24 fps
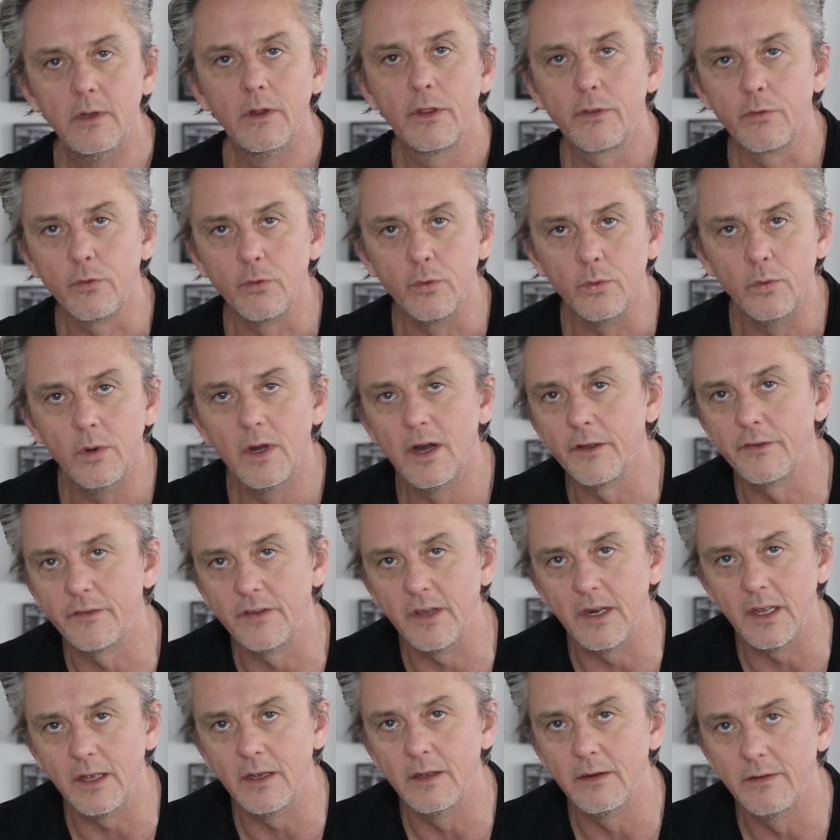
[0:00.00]
through a
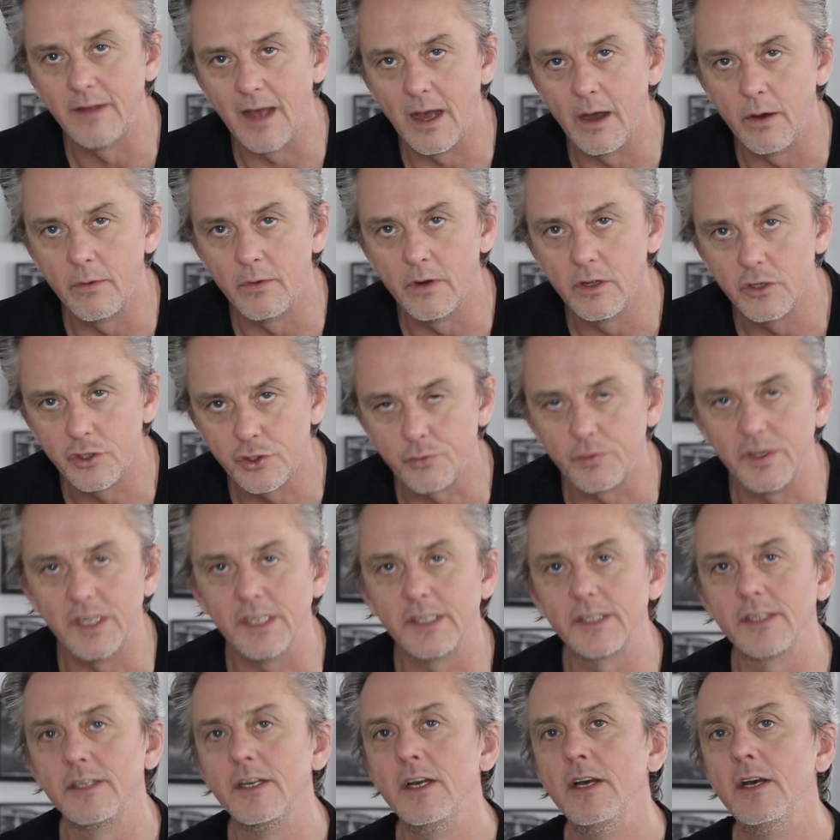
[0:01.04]
city down
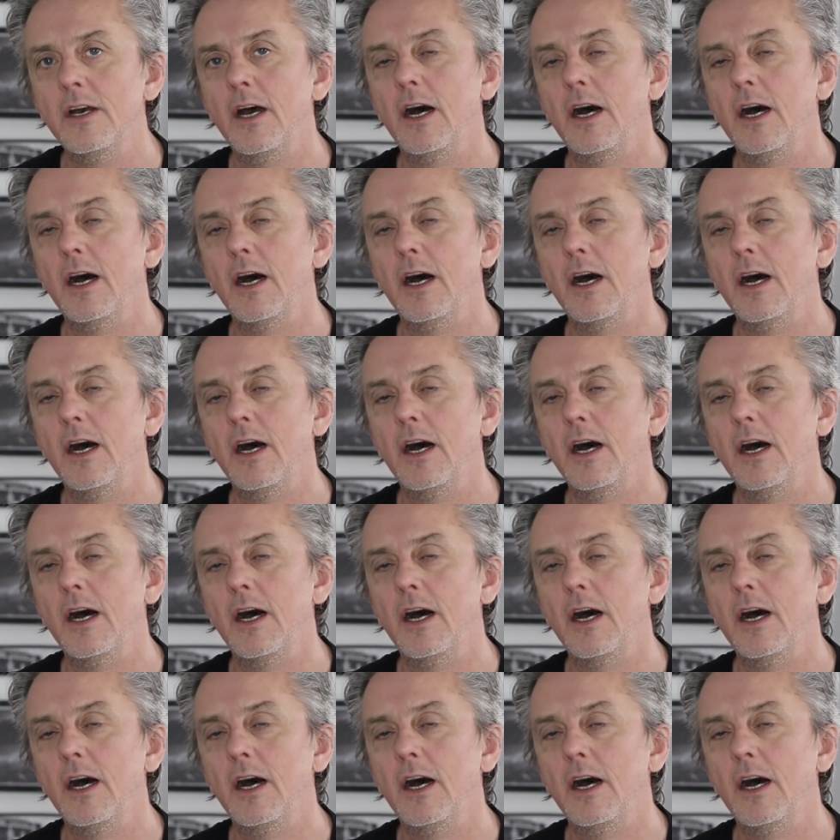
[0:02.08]
streets.